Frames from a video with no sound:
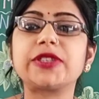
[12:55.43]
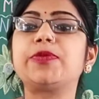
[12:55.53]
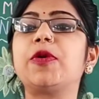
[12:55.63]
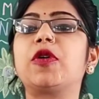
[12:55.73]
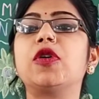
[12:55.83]

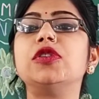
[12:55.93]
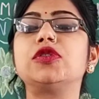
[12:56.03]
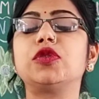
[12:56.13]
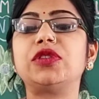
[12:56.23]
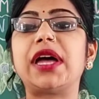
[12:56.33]
book
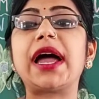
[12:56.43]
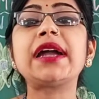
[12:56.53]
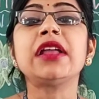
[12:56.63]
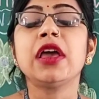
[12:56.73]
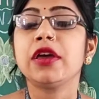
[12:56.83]
also
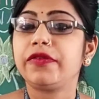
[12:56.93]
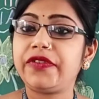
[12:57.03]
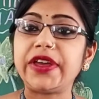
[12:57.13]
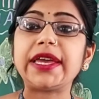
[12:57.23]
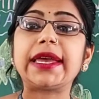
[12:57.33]
that
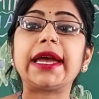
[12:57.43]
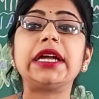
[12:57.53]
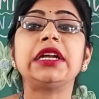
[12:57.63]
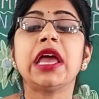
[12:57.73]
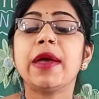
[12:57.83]
we
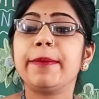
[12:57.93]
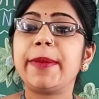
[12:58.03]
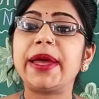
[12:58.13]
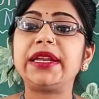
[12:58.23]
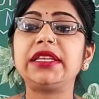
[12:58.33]
get
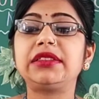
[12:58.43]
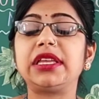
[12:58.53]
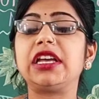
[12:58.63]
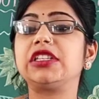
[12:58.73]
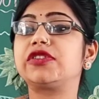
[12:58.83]
many
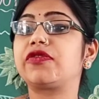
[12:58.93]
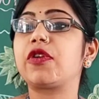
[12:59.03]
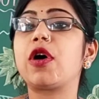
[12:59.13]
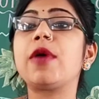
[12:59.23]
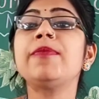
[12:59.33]
things
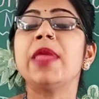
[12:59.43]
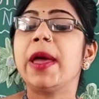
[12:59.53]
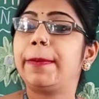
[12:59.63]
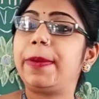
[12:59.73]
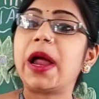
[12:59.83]
from
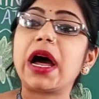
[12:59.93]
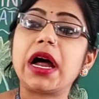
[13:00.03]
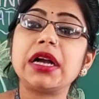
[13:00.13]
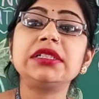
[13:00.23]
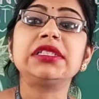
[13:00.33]

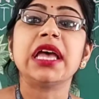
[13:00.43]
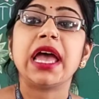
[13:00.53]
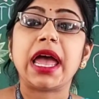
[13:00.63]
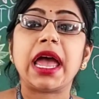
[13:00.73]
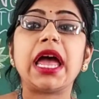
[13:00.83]
plants
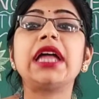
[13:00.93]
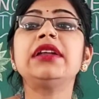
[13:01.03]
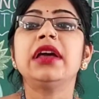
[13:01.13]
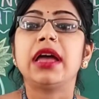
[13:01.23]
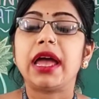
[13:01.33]

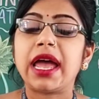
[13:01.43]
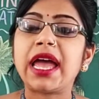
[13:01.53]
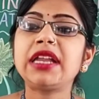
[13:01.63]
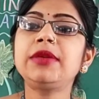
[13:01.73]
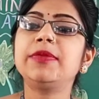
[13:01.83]
and
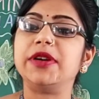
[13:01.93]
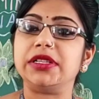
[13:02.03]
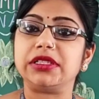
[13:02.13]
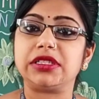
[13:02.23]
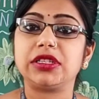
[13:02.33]

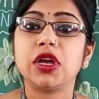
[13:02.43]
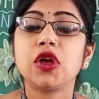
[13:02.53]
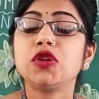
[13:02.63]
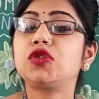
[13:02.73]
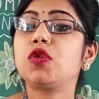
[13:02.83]
animals.
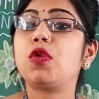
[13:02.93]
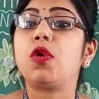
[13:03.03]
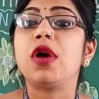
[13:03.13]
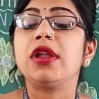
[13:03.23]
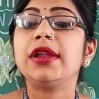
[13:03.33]

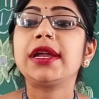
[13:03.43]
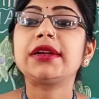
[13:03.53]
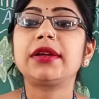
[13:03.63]
So let